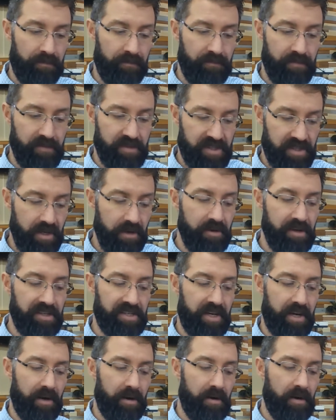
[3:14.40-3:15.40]
series
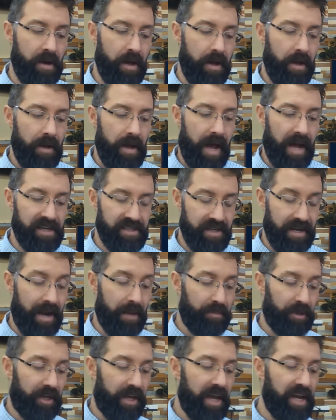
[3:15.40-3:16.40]
here as an
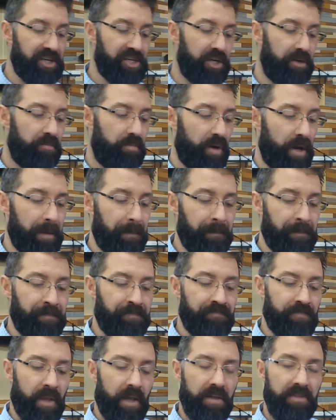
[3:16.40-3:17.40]
application, but
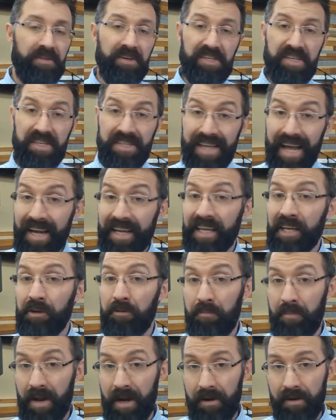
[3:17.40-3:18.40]
the second
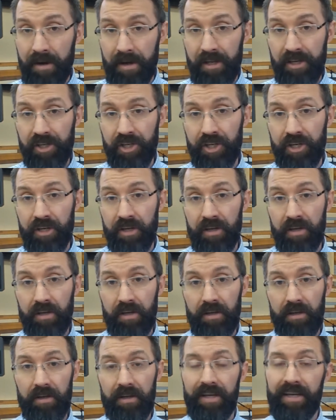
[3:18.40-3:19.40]
marriage
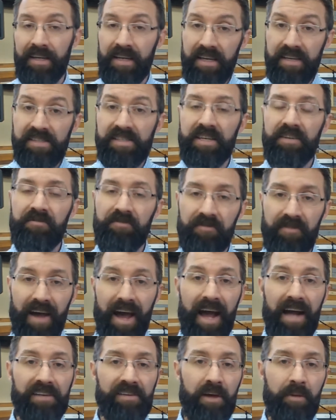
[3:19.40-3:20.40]
is in
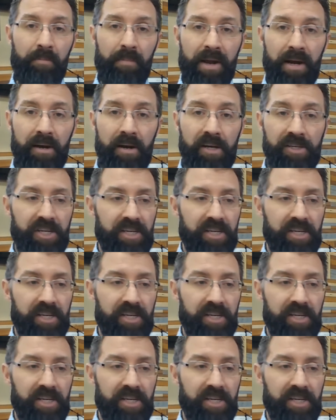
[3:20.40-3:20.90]
fact a marriage.